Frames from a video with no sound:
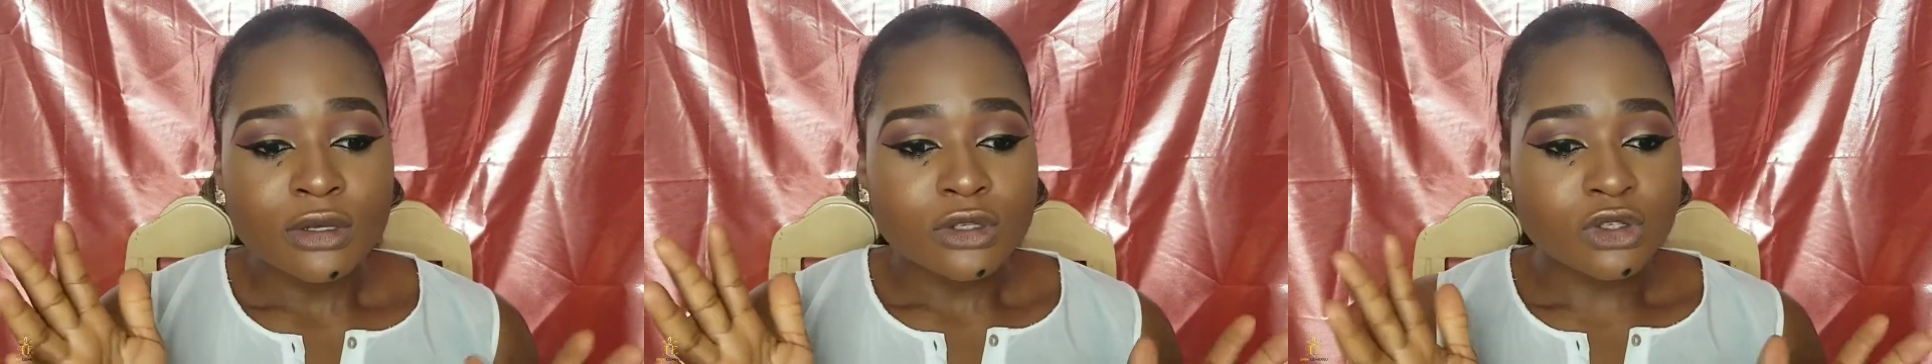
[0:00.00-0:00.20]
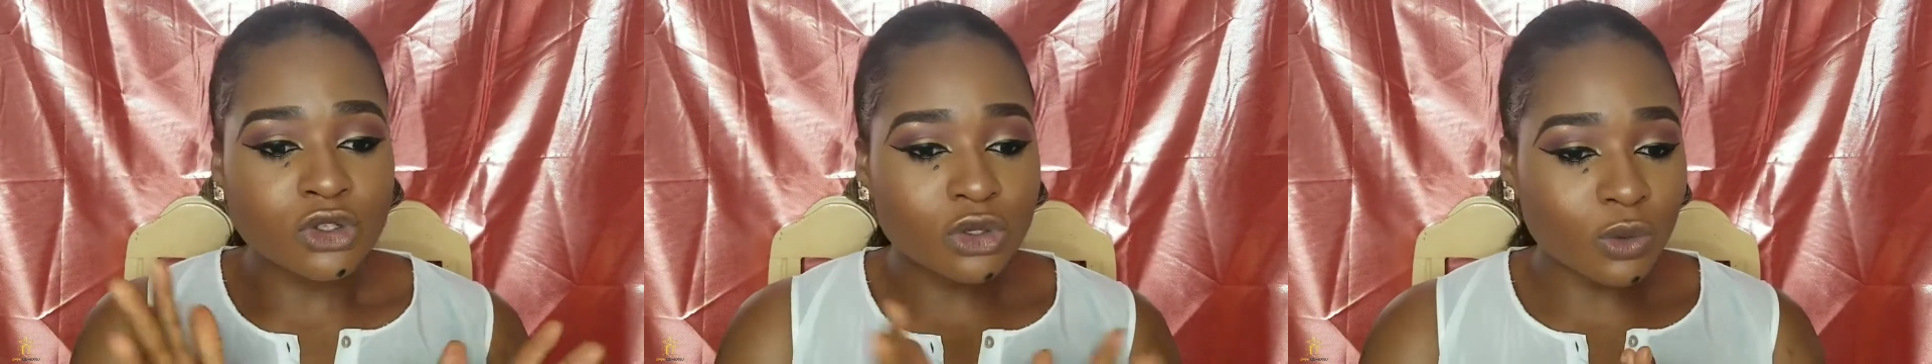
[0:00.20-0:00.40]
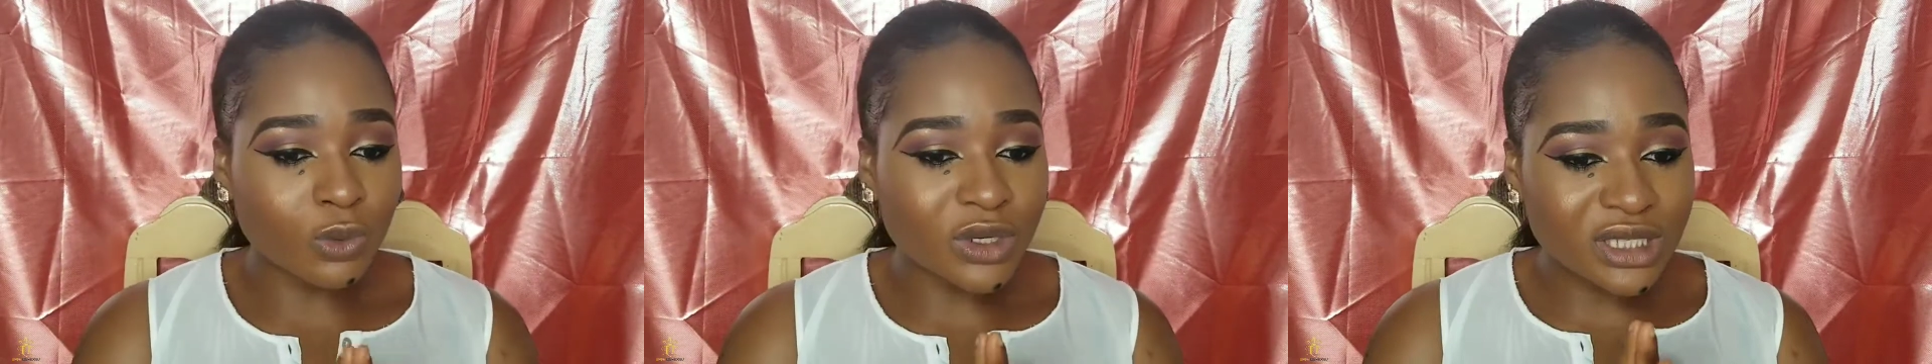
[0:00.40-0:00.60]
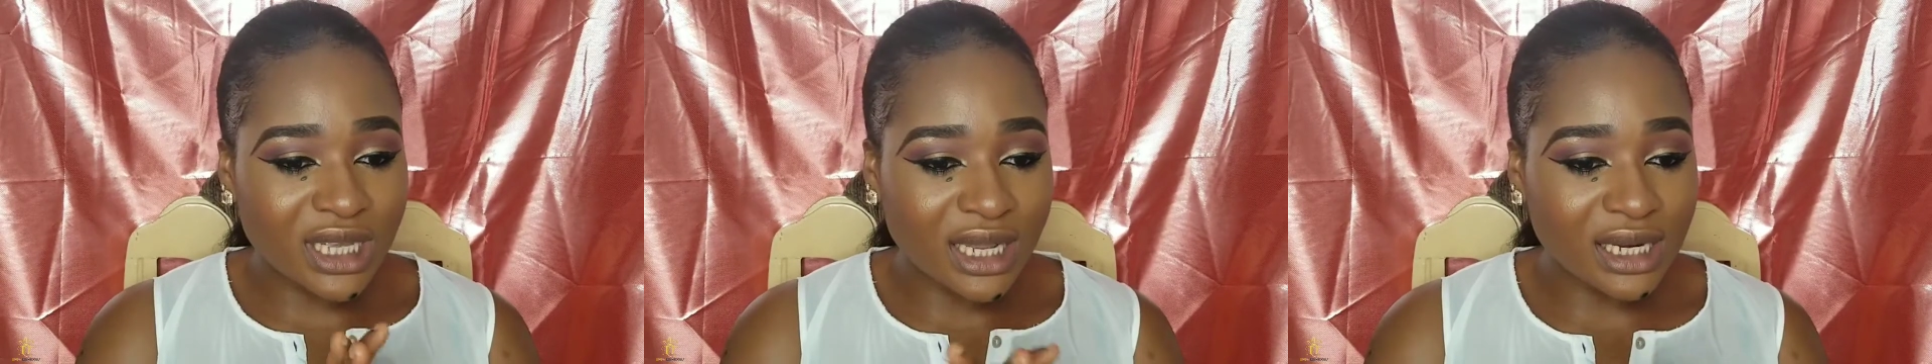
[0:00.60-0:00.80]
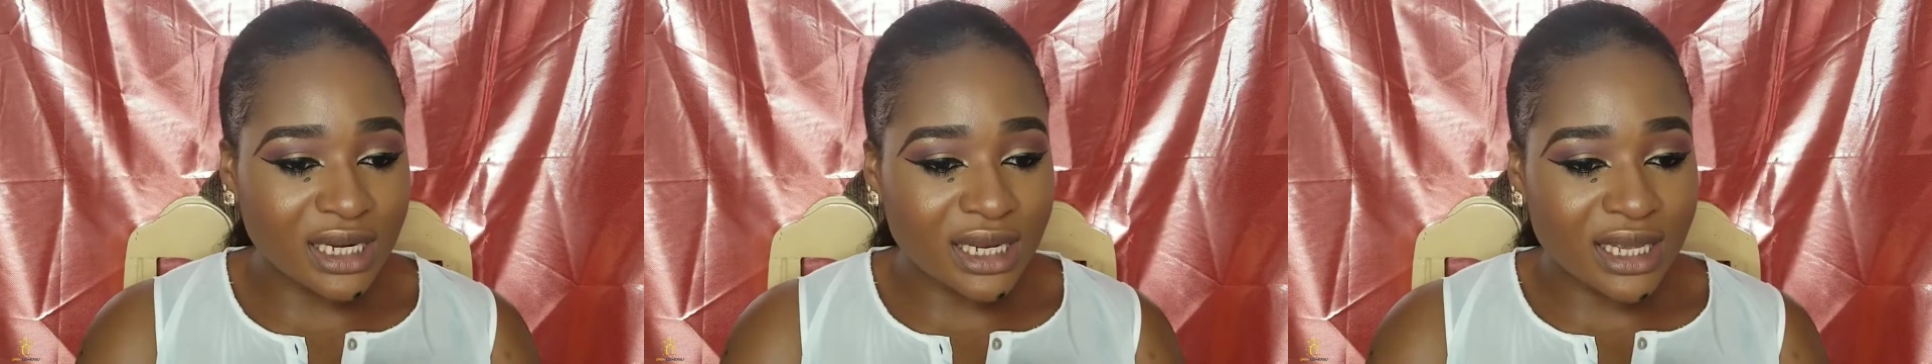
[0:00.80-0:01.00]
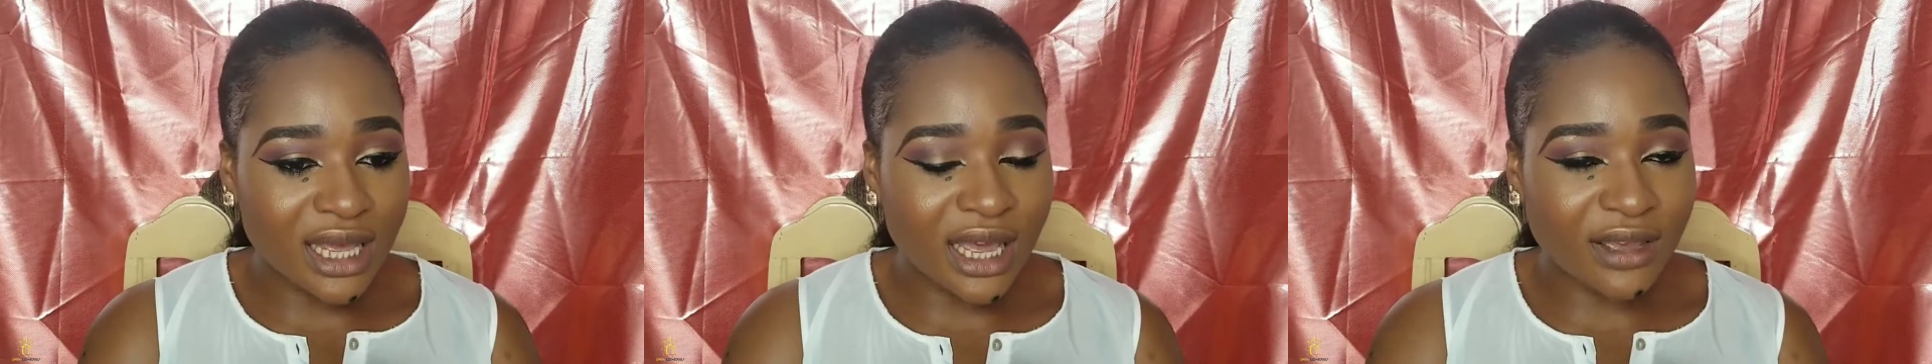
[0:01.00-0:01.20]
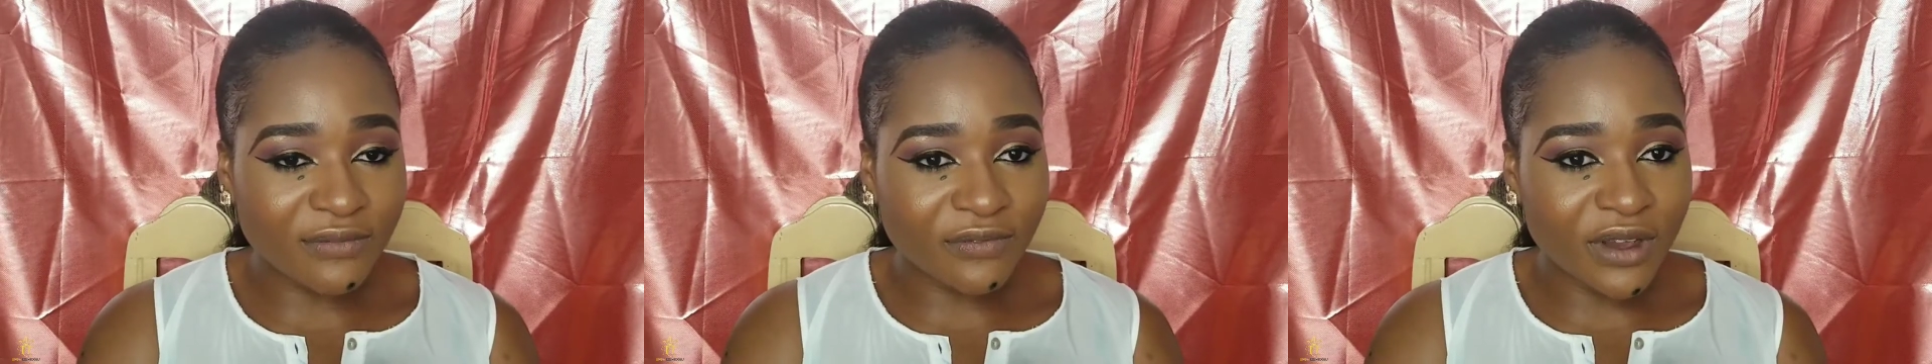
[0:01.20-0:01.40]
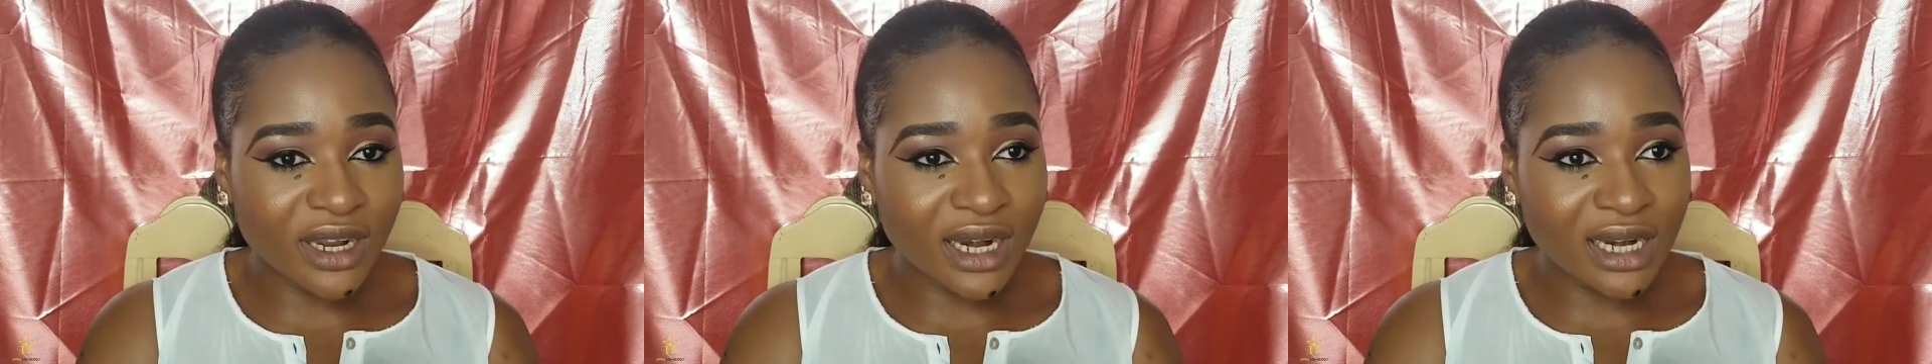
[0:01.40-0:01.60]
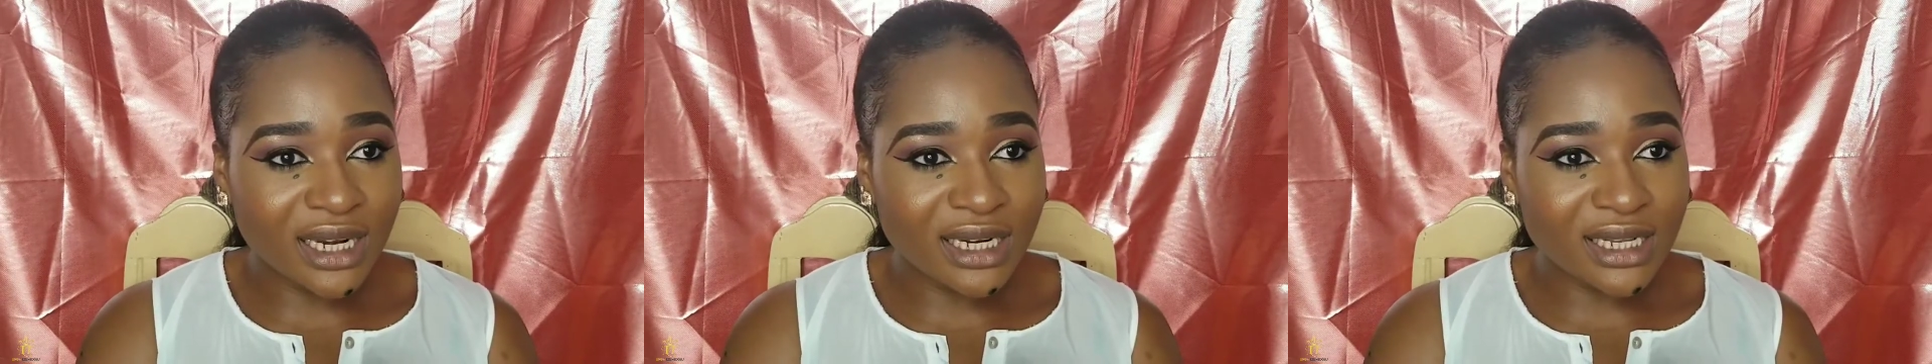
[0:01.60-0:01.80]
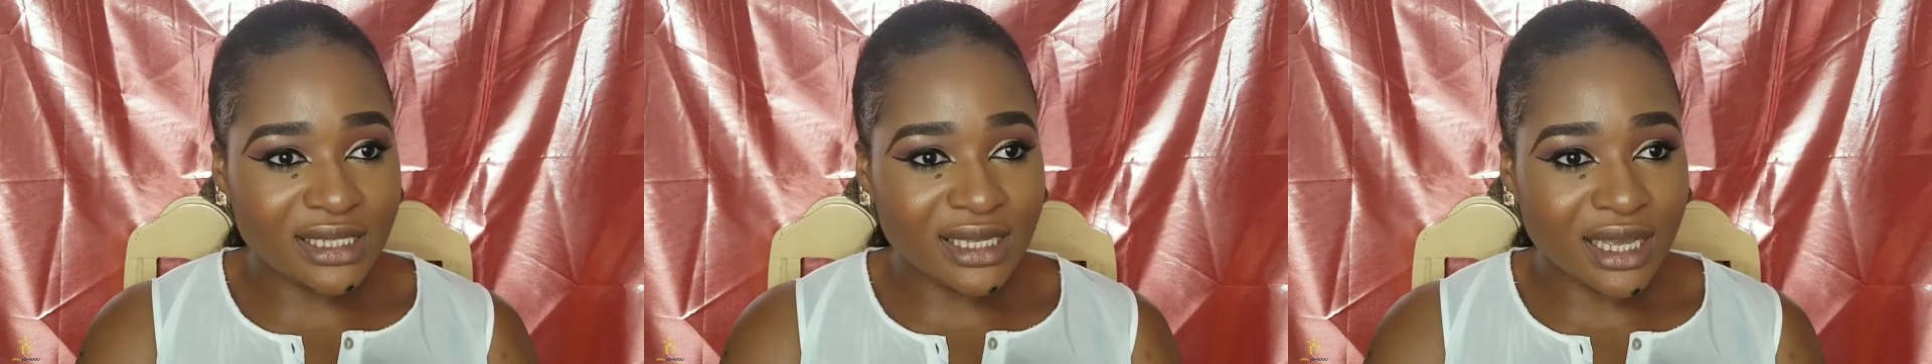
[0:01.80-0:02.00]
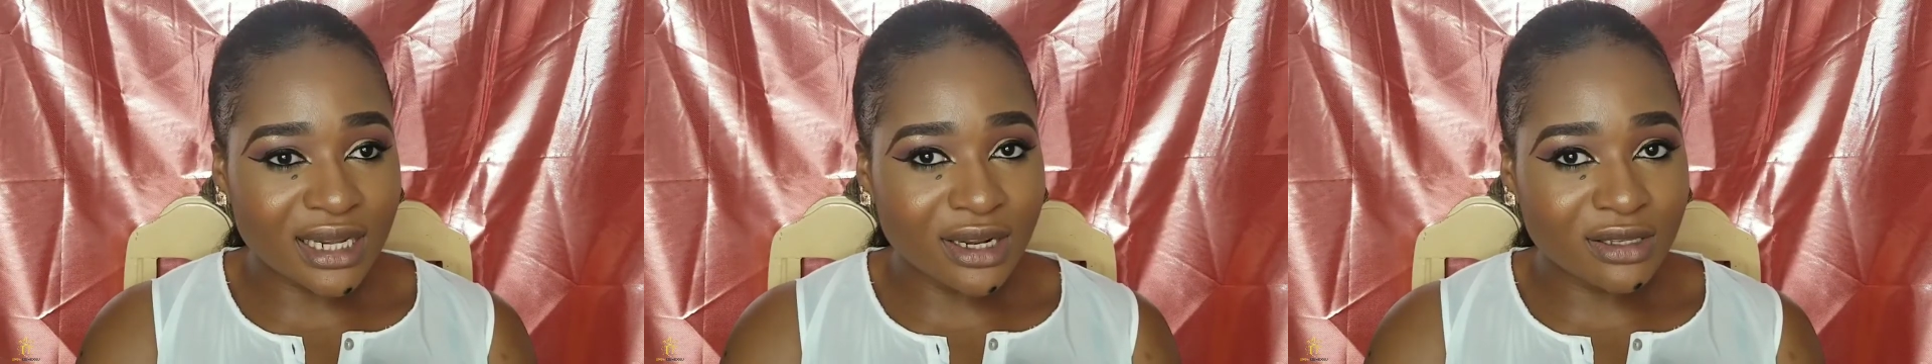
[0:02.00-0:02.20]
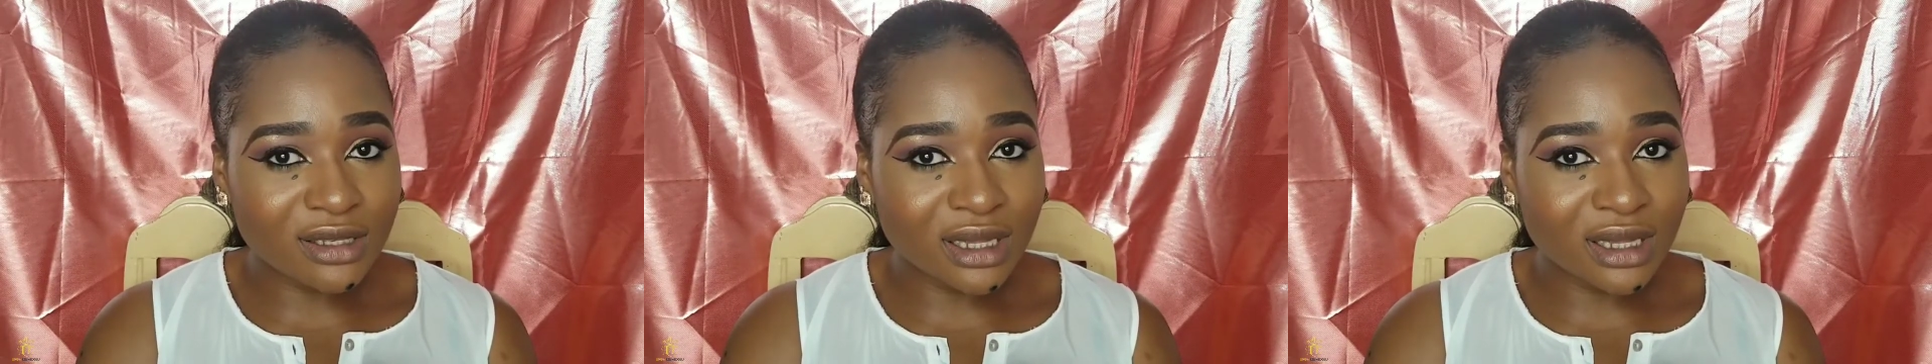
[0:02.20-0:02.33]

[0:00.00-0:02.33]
So recently I finally decided